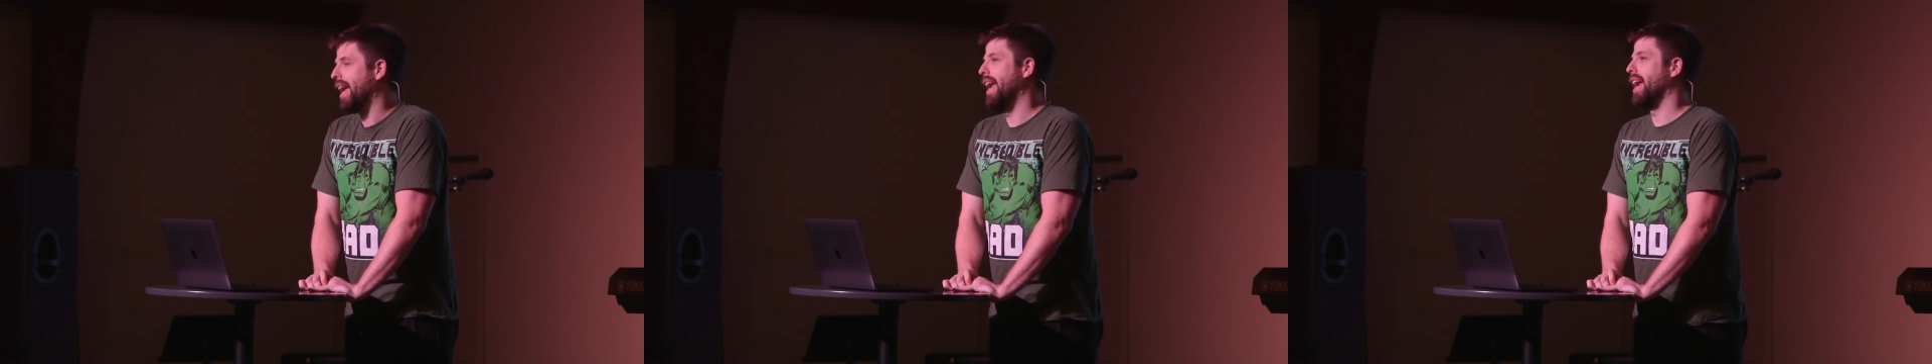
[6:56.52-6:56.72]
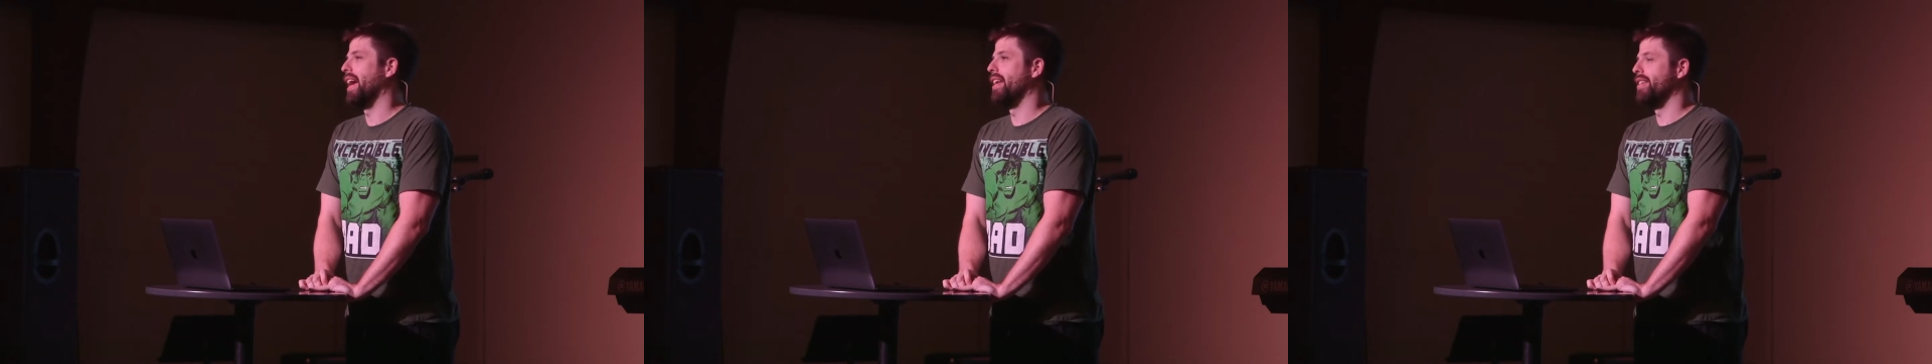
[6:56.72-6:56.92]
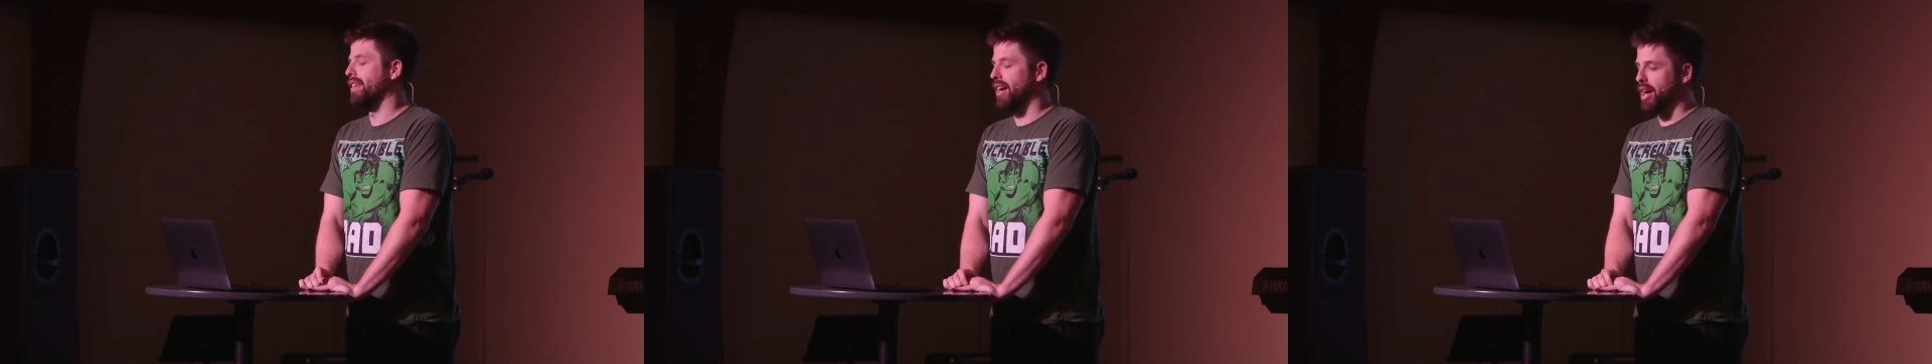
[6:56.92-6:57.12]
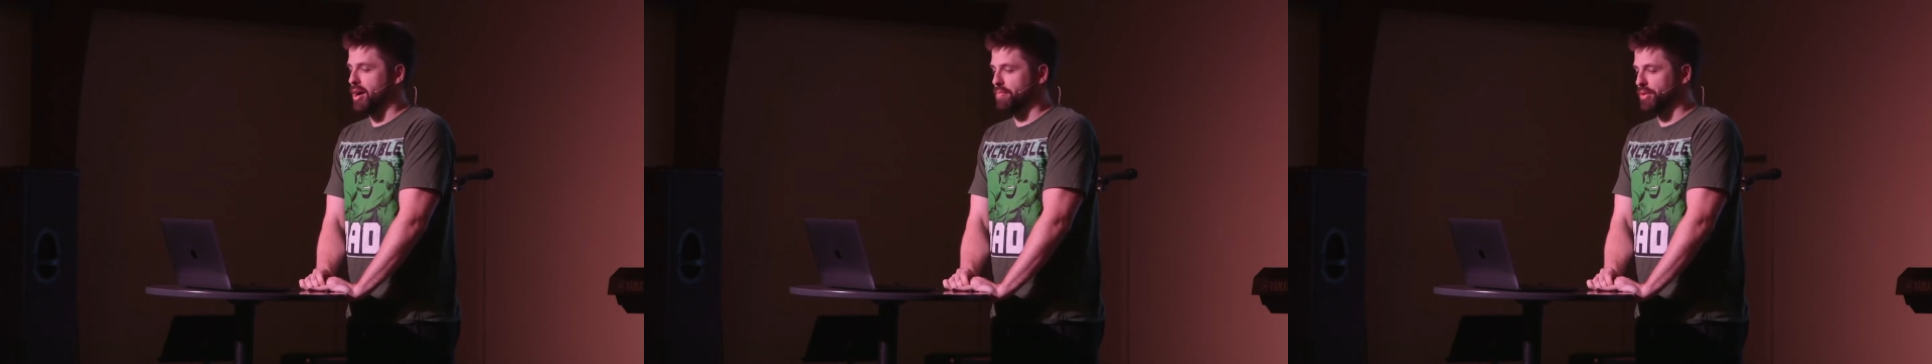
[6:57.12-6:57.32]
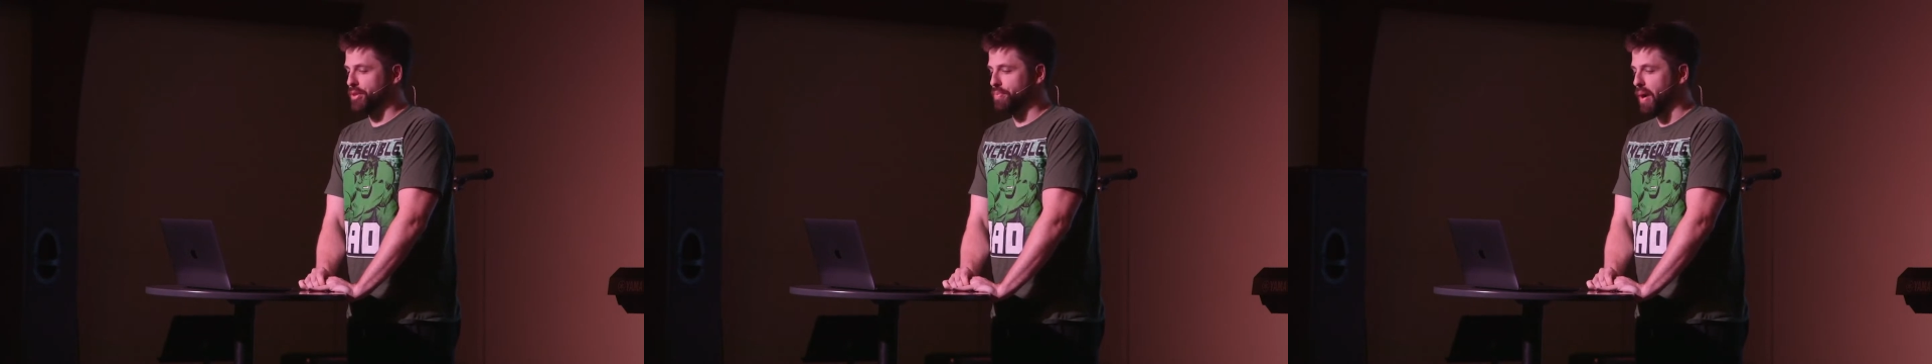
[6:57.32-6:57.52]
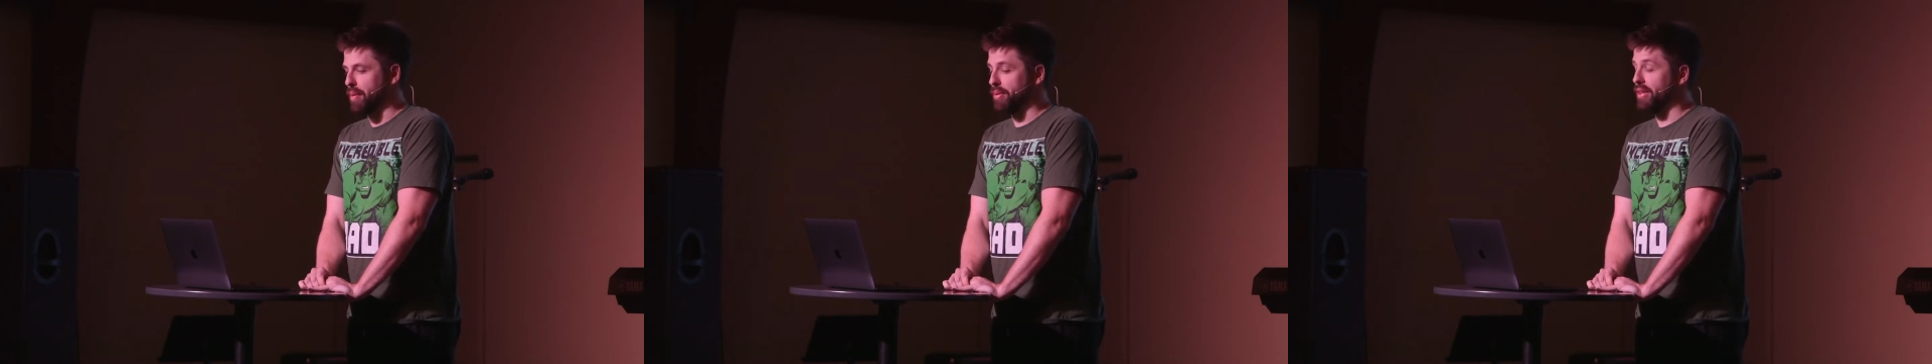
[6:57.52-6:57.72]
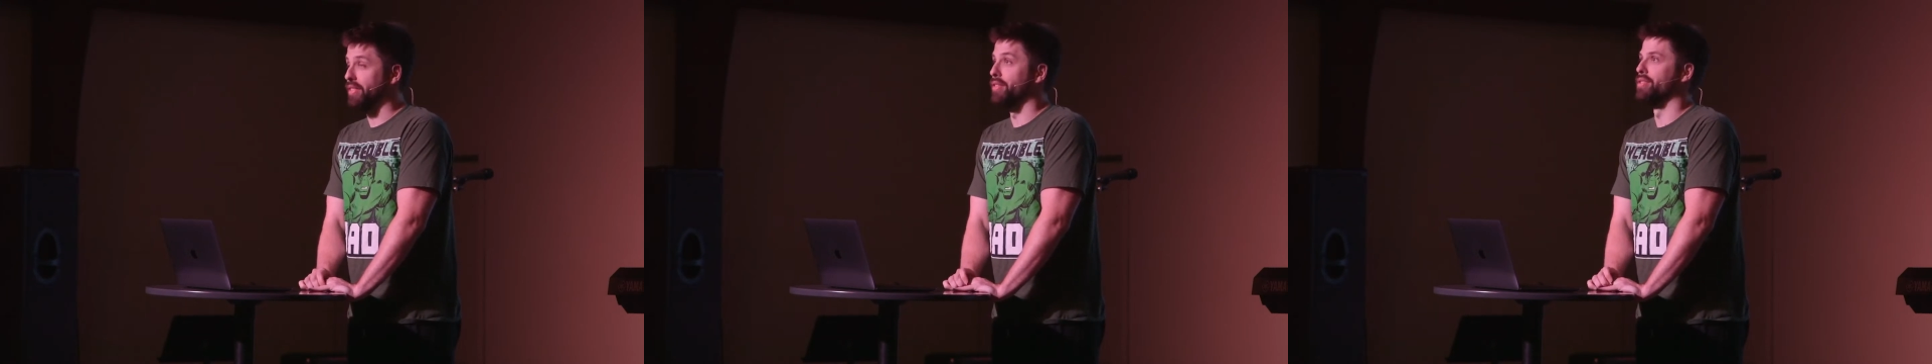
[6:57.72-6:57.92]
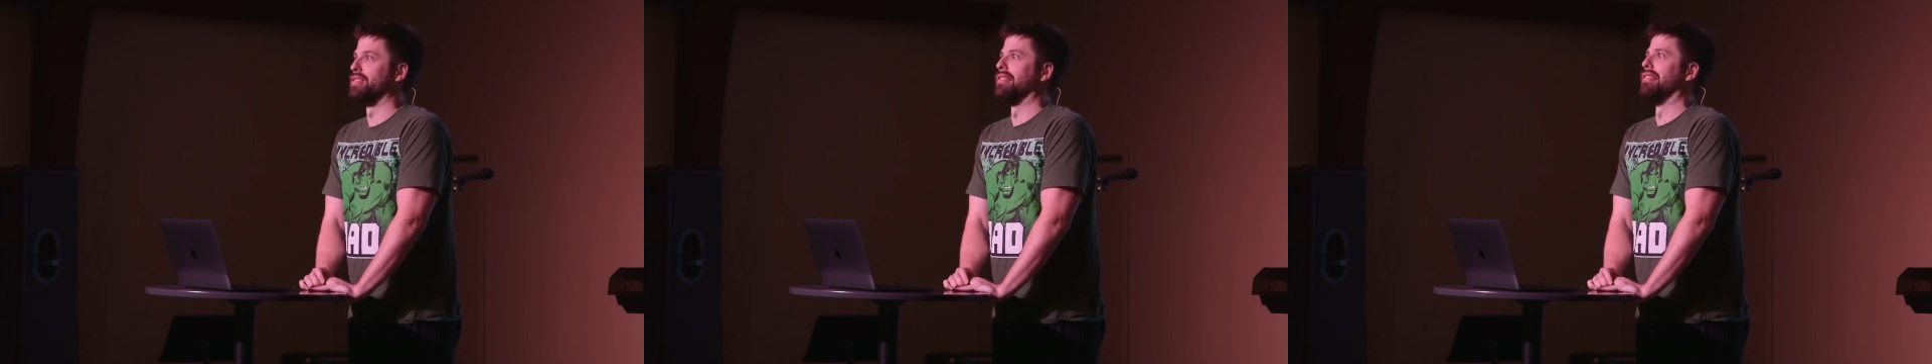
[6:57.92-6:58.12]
And there's